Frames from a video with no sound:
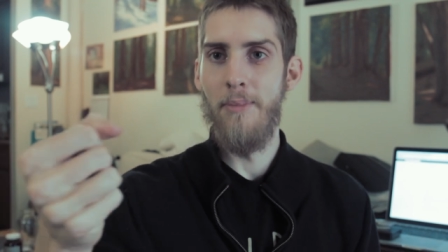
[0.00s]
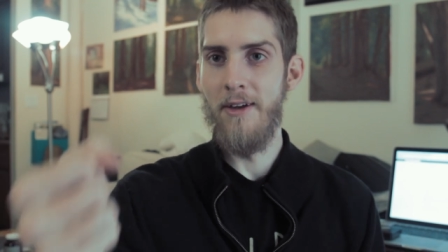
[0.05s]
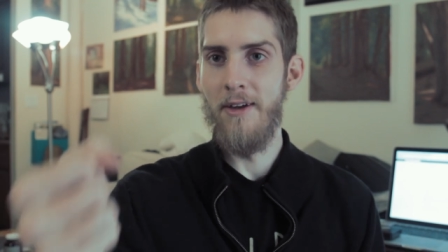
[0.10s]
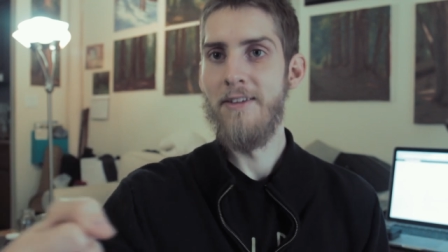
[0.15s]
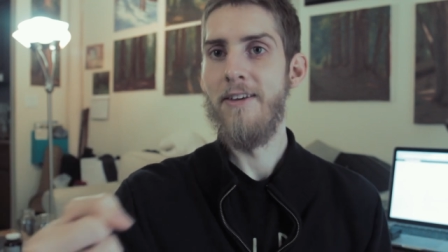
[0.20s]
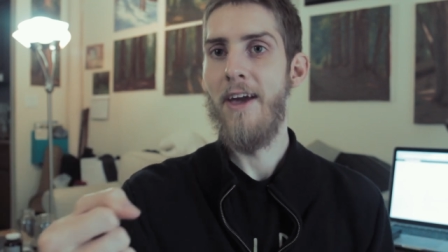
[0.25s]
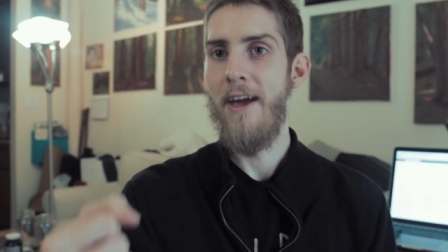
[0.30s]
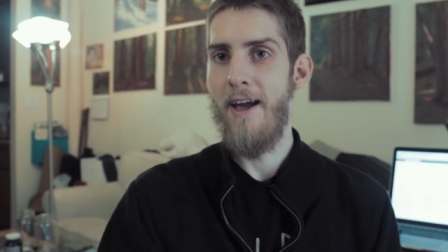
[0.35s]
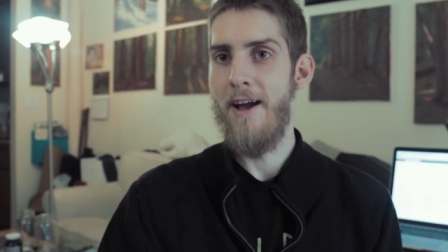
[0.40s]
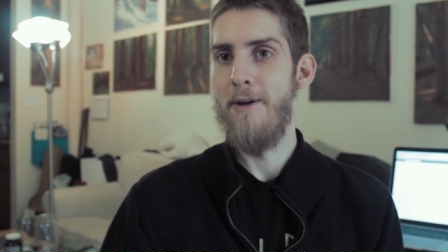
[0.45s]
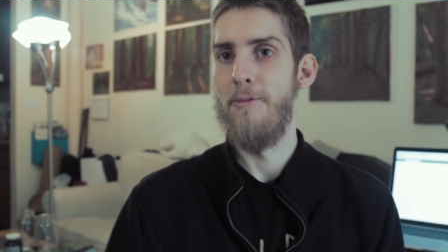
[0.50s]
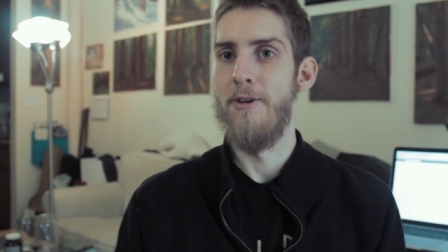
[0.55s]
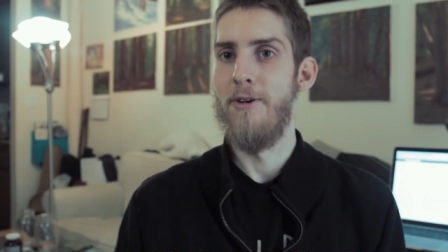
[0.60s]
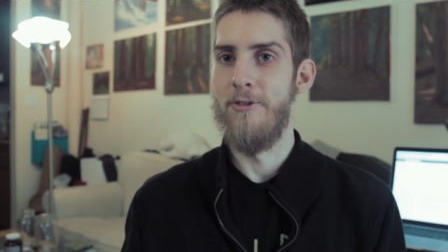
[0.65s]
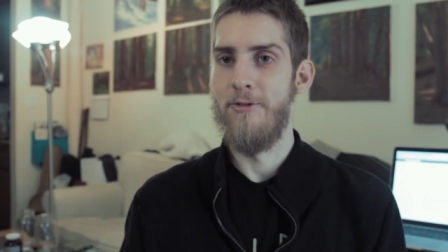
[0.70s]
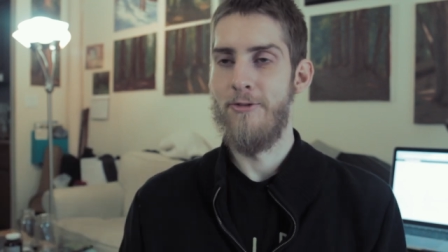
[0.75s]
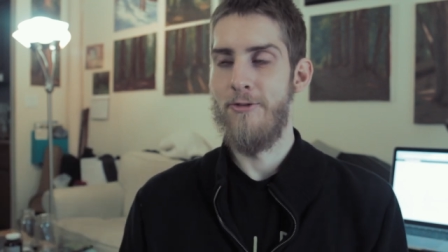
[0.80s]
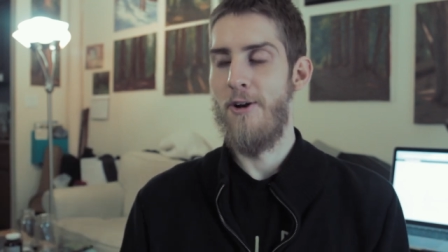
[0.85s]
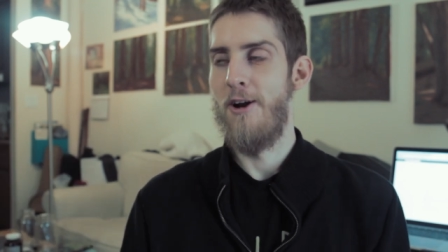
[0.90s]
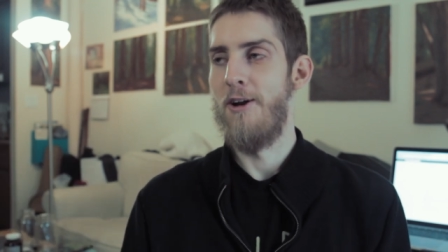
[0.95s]
big camera
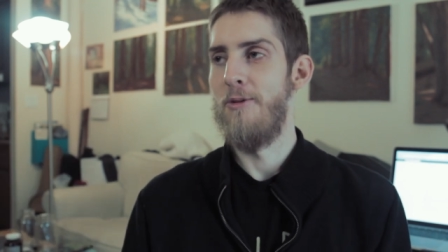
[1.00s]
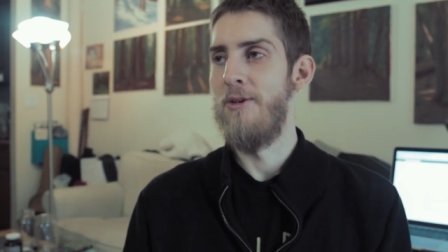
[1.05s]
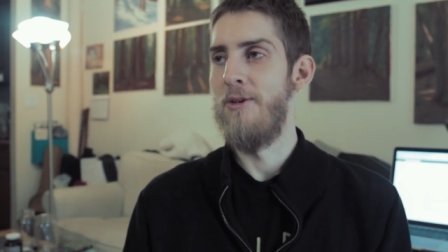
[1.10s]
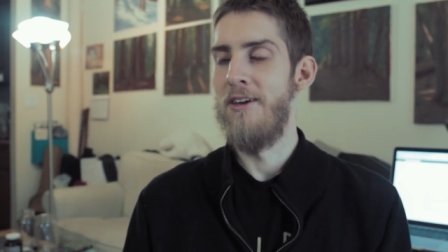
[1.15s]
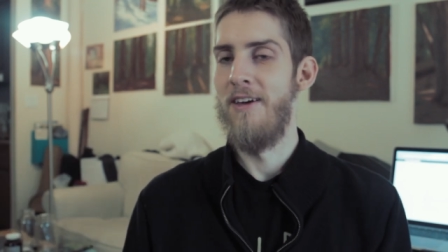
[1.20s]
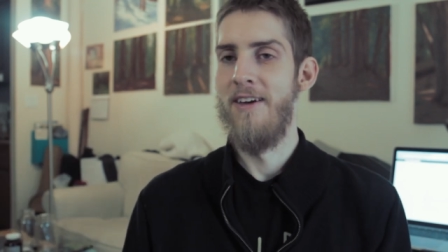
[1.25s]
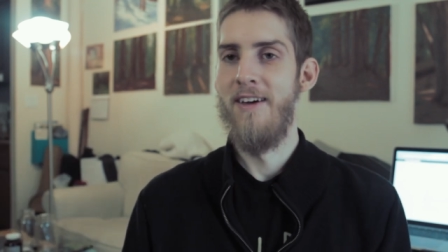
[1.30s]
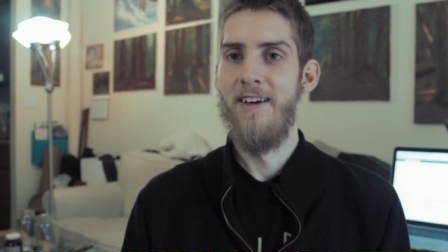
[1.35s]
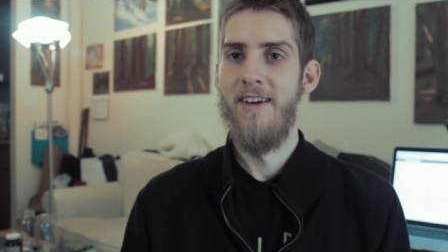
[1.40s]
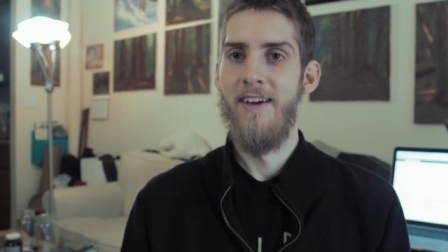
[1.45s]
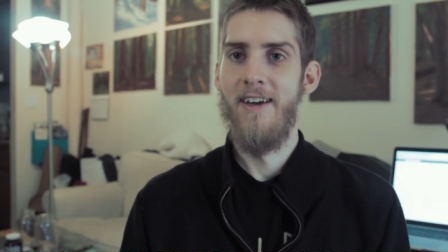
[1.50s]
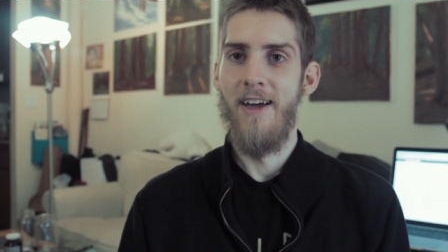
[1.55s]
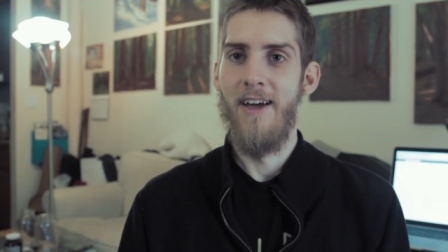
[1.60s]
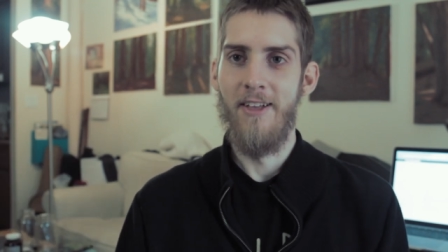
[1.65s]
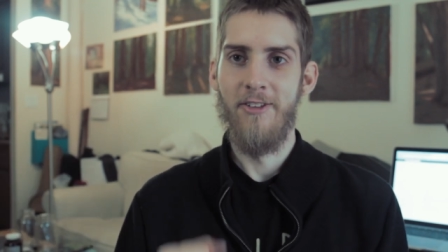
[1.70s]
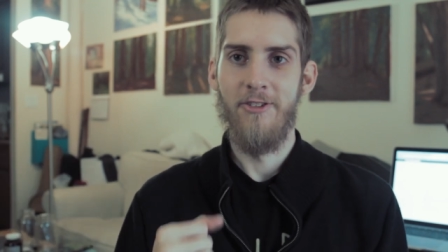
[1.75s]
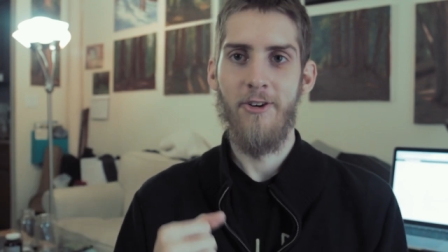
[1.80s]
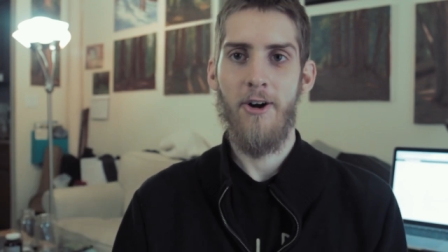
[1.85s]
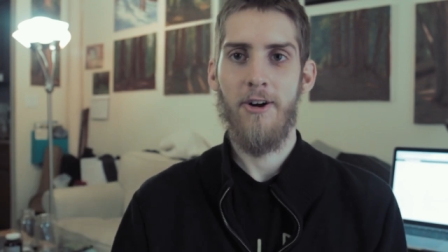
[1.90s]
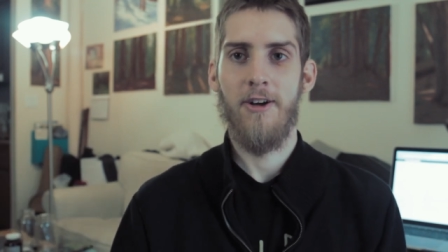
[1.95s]
in front of me
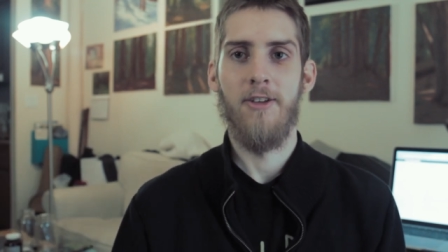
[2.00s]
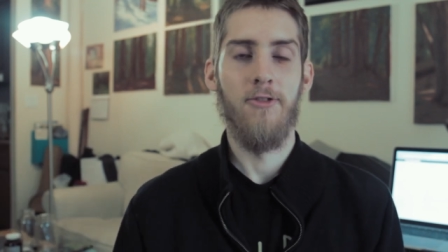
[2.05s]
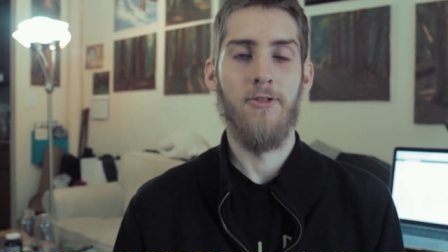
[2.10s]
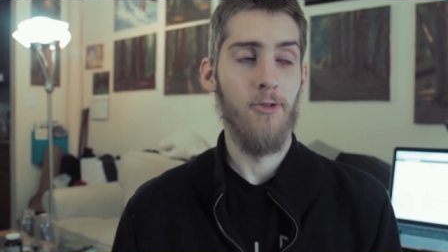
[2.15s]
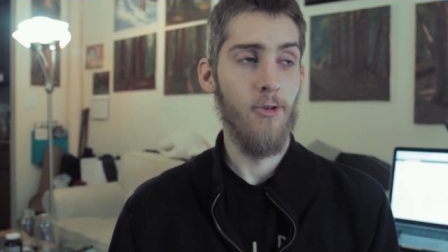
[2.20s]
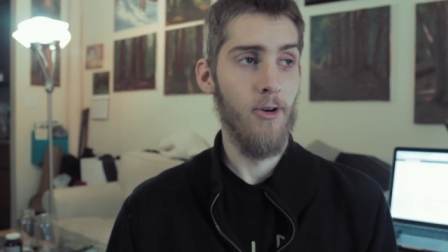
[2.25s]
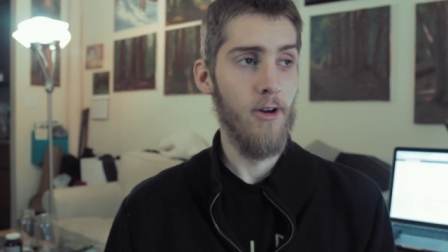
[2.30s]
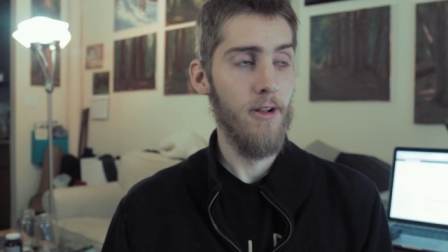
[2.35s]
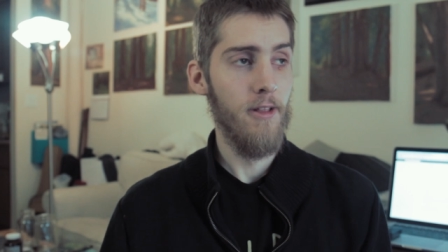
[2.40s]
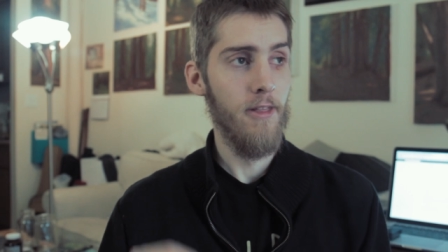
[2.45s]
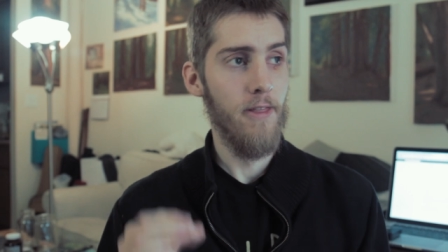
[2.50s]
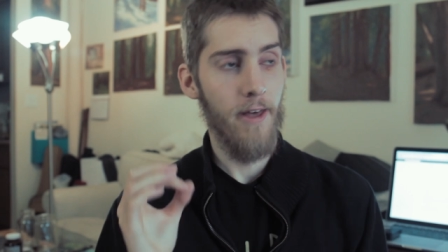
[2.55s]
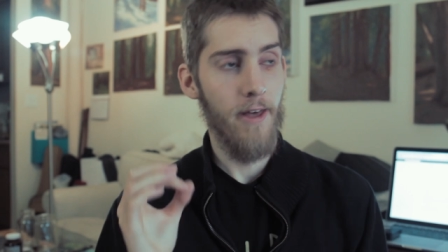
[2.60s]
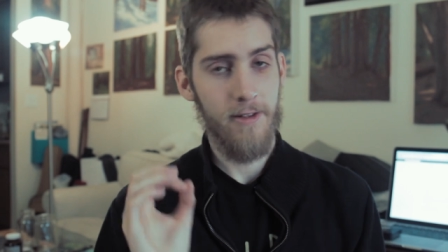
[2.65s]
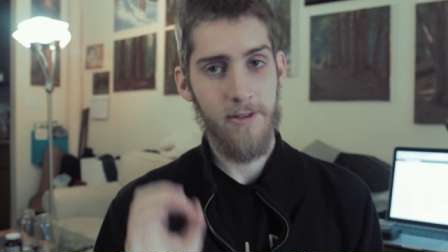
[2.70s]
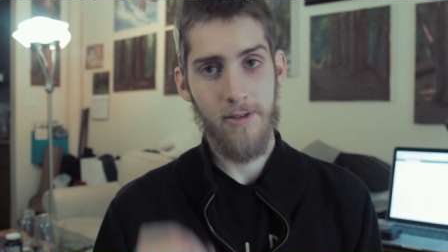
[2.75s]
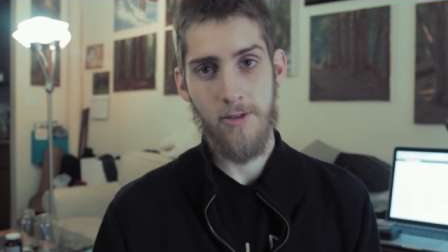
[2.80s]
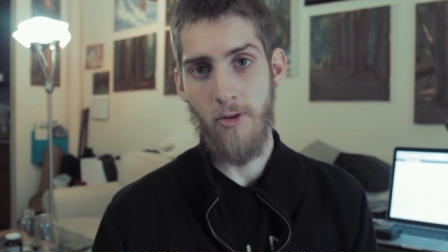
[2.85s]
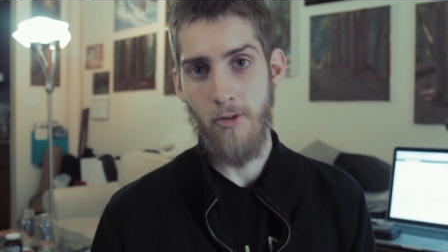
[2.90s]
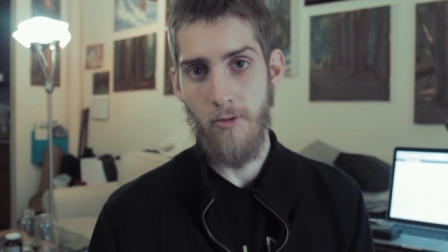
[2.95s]
and talking to it,
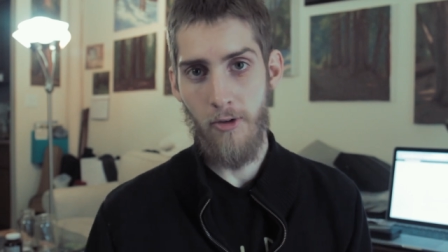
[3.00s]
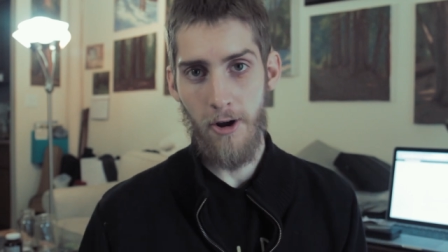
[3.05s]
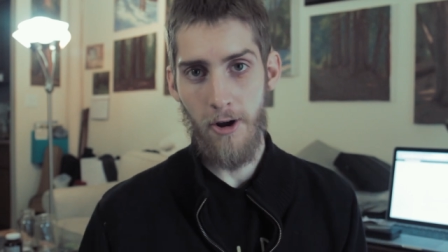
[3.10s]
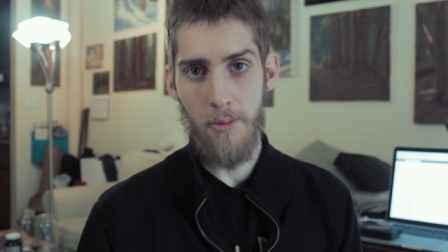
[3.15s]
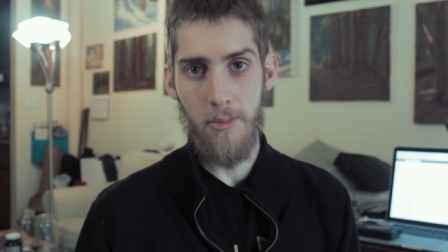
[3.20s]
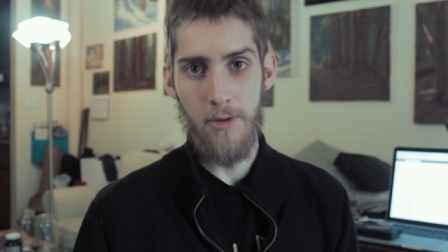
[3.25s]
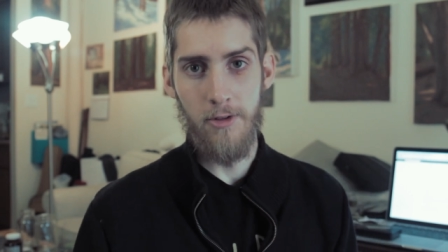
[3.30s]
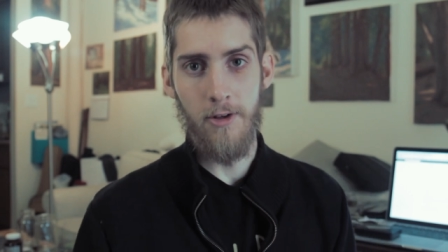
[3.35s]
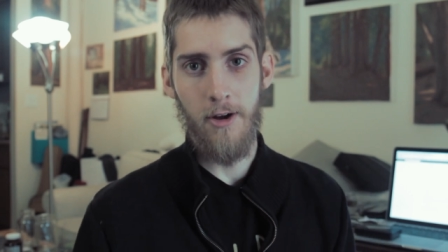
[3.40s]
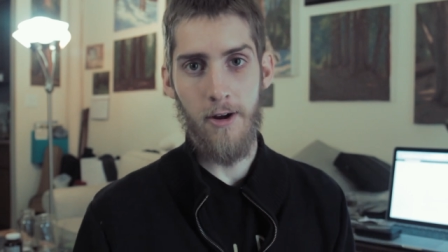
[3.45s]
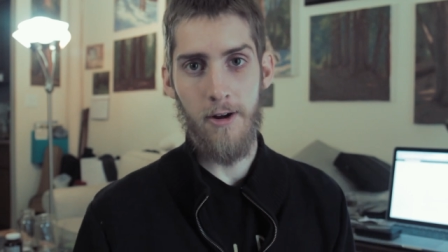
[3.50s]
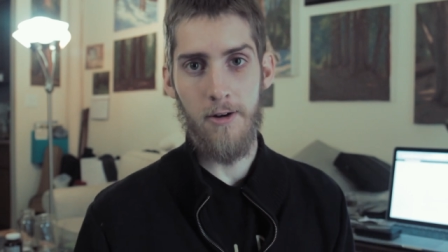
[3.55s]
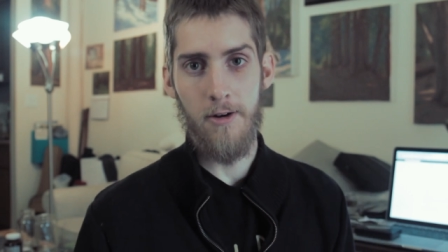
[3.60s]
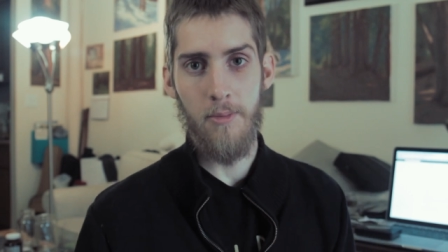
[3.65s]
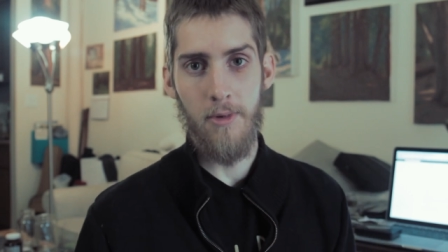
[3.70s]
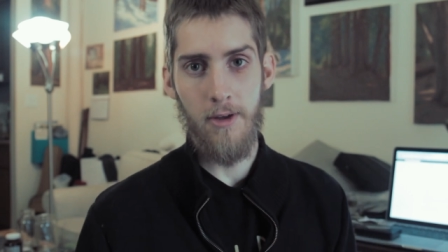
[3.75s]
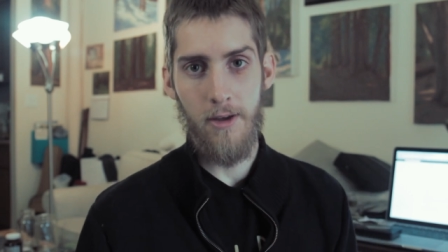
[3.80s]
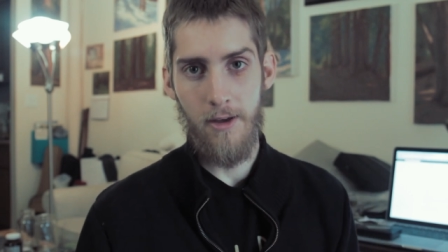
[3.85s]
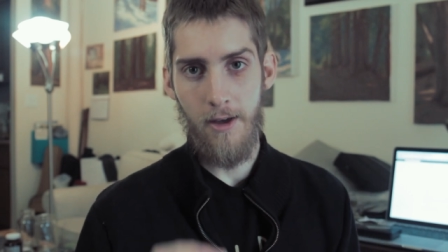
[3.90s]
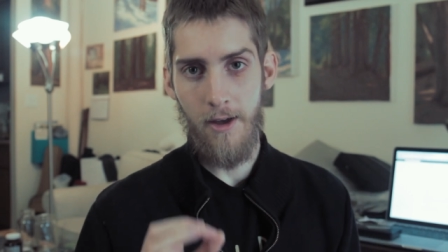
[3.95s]
that's still very bizarre to
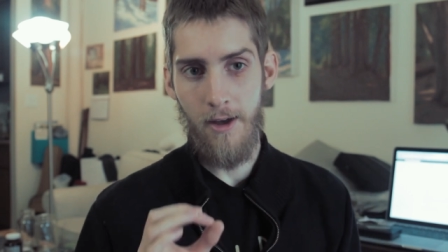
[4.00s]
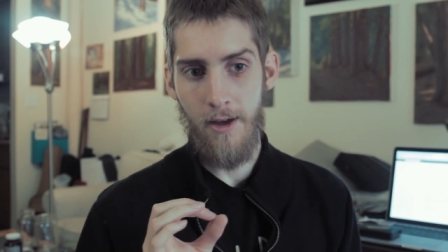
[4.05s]
me.